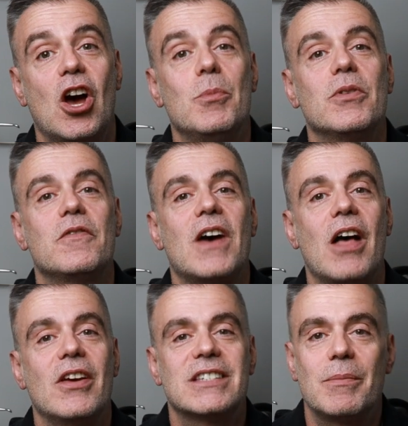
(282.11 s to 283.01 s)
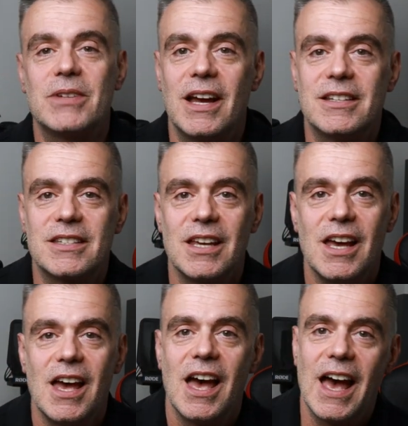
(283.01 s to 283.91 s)
I hope you found these updates
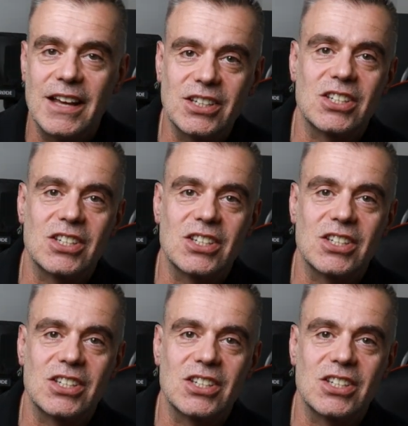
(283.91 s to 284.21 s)
as